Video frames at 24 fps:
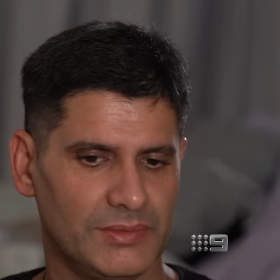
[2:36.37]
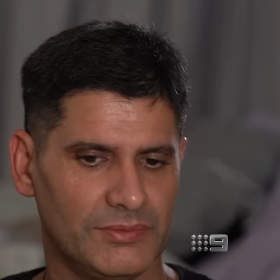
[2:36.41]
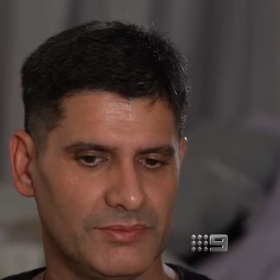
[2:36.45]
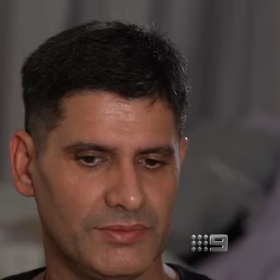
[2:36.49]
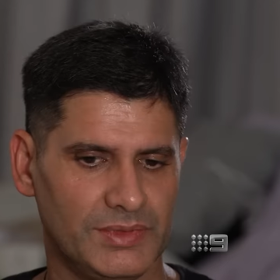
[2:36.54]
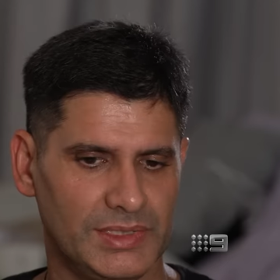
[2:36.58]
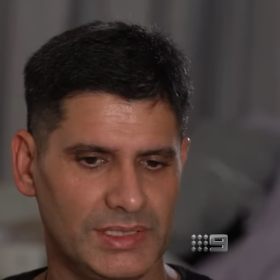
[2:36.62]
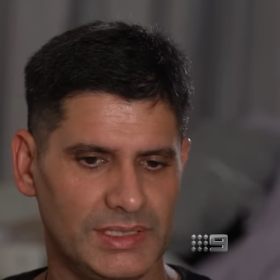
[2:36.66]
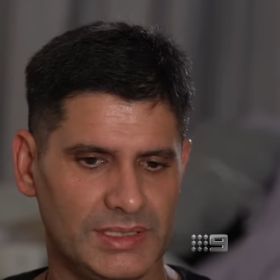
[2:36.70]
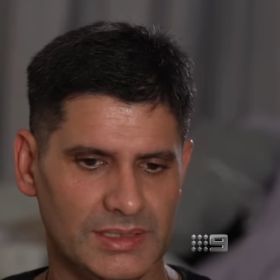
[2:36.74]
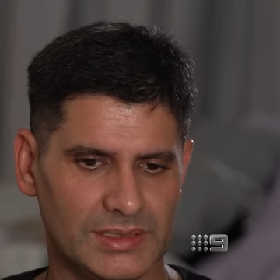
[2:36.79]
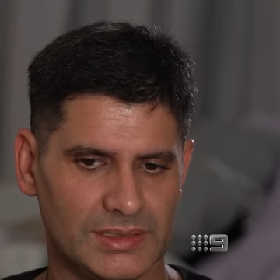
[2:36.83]

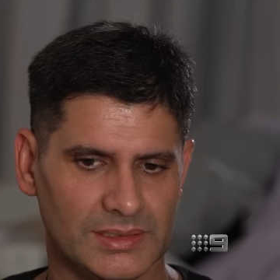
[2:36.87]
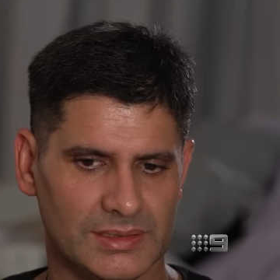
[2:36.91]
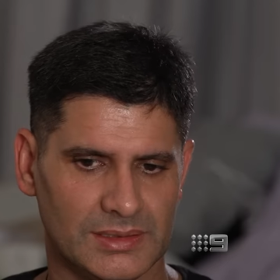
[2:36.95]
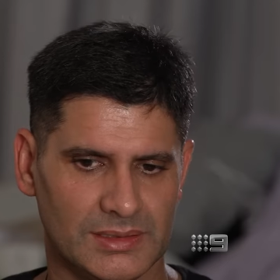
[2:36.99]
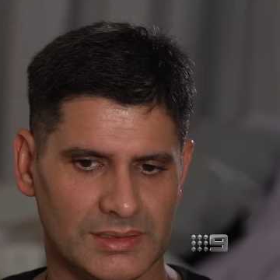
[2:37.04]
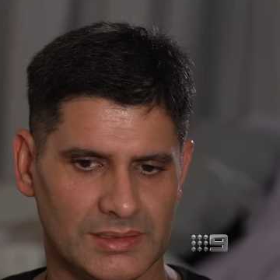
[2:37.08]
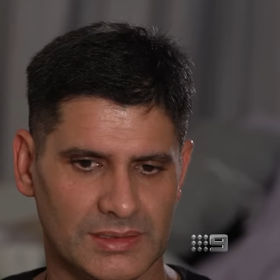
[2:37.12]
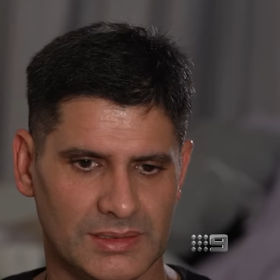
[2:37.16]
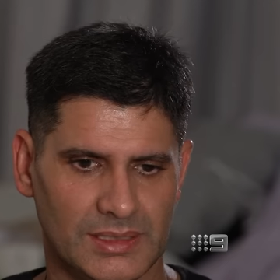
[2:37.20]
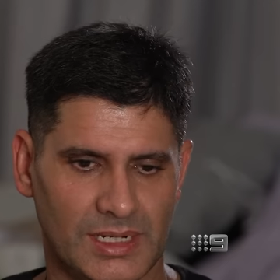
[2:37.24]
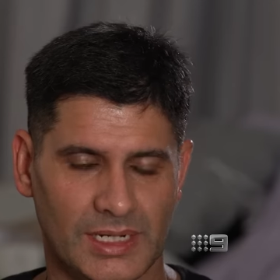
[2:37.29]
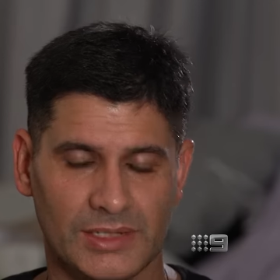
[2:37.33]
we
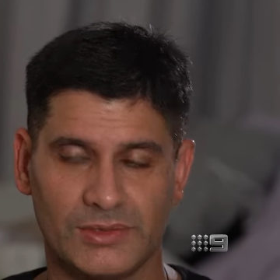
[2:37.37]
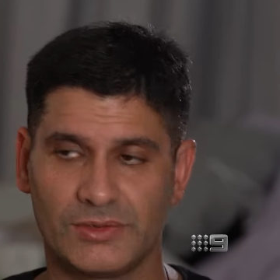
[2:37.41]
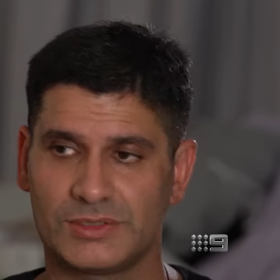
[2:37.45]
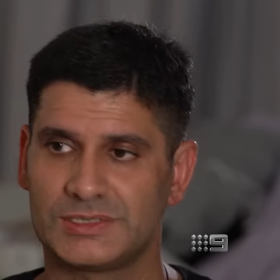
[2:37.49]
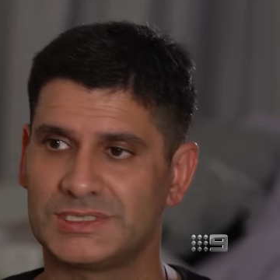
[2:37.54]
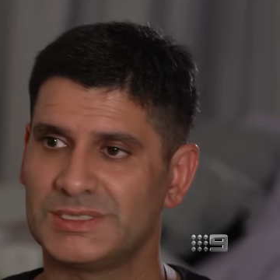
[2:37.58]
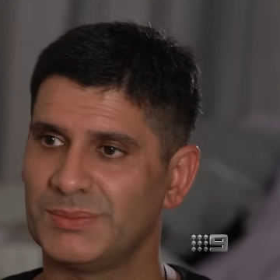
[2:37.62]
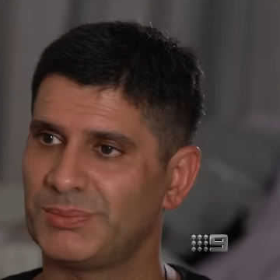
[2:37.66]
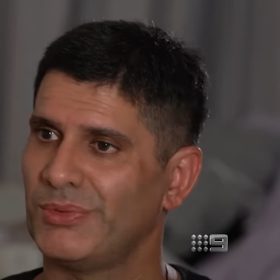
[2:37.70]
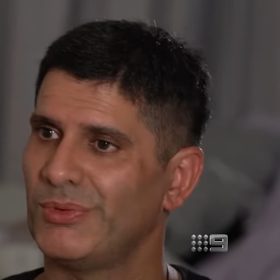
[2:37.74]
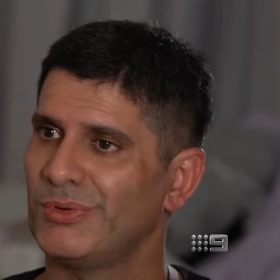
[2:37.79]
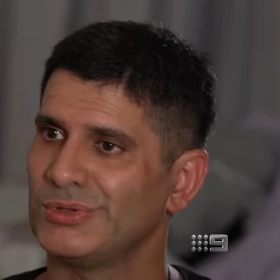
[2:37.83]
are not
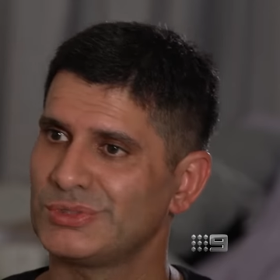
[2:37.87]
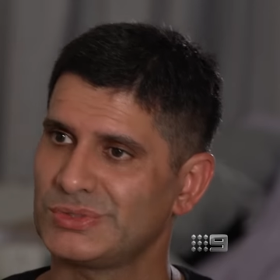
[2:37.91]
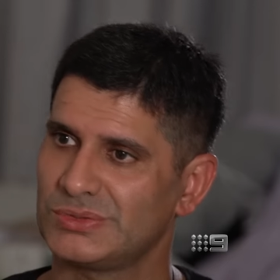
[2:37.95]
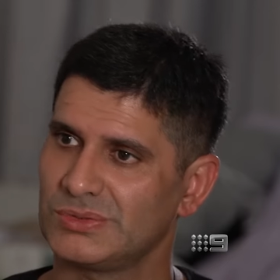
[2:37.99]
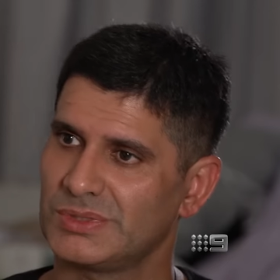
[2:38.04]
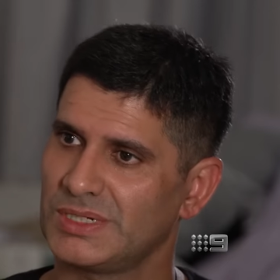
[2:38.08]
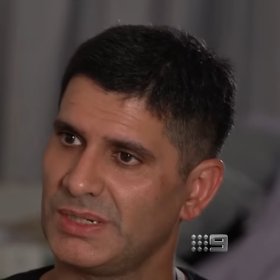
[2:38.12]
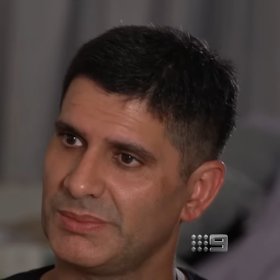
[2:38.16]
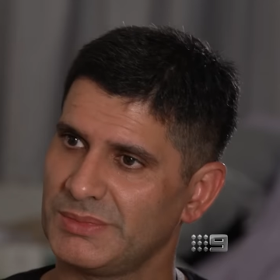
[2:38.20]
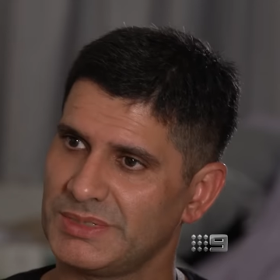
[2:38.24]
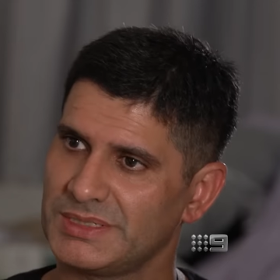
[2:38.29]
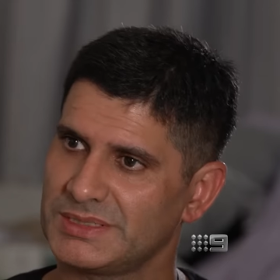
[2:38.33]
supposed
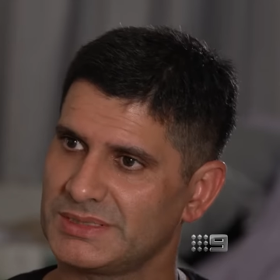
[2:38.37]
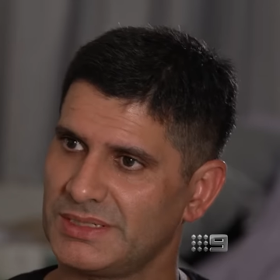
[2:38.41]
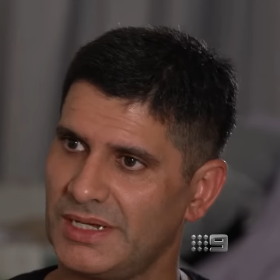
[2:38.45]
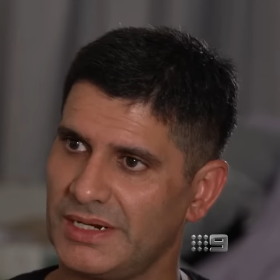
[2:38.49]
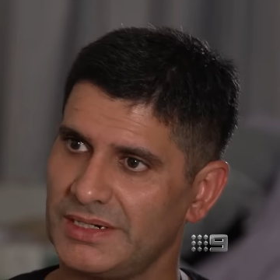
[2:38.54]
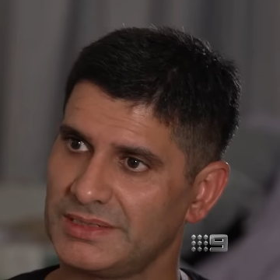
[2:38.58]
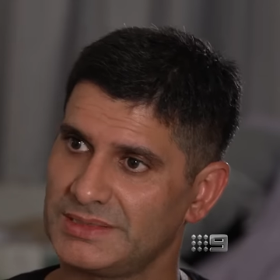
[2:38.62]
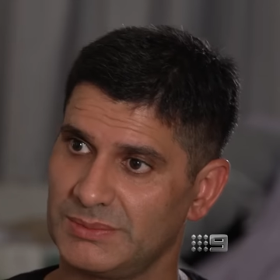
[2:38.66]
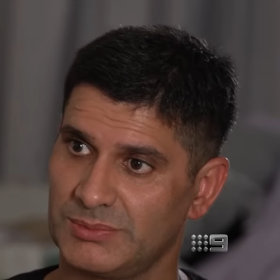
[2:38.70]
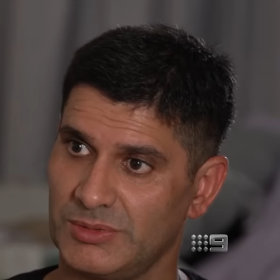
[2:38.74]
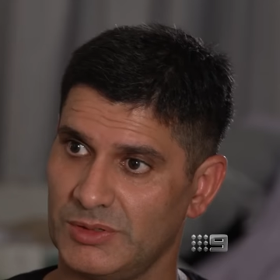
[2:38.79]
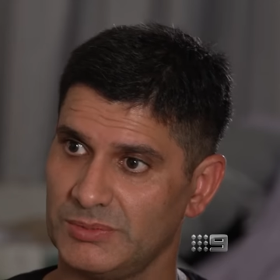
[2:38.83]
to come
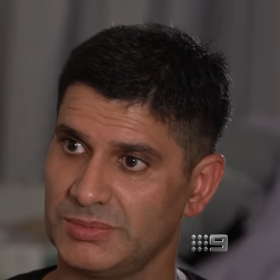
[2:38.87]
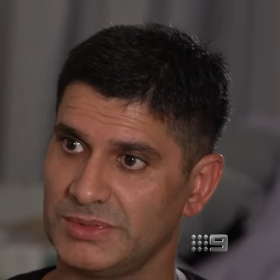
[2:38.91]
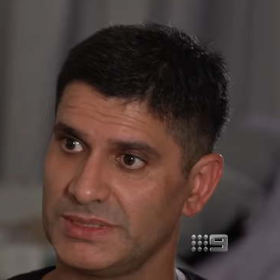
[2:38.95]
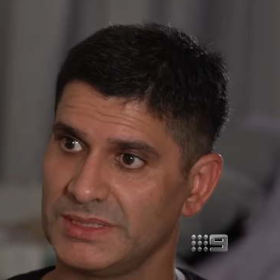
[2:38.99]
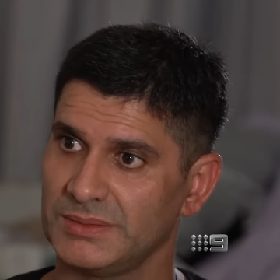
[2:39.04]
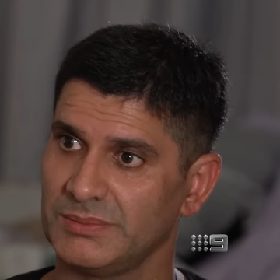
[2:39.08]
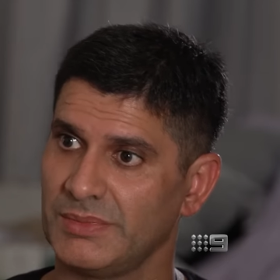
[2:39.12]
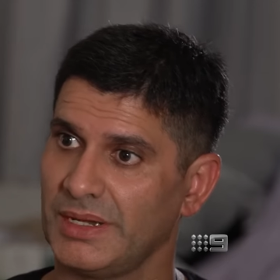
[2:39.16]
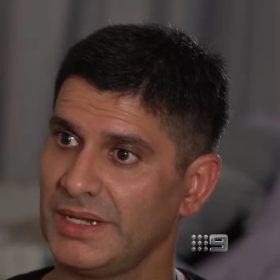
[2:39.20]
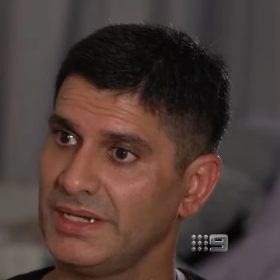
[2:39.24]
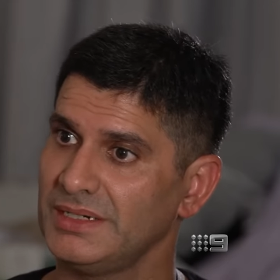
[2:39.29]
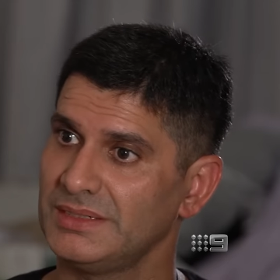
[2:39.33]
inside the
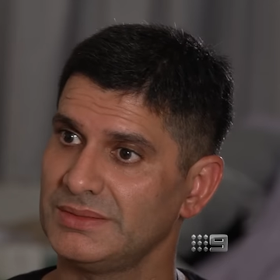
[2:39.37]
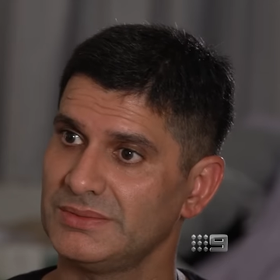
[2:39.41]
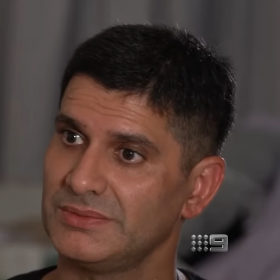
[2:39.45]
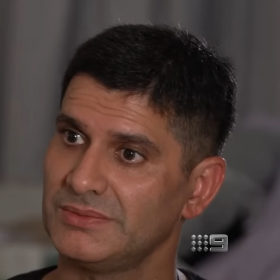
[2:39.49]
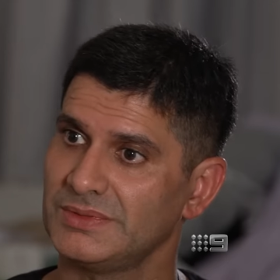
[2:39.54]
property, mate.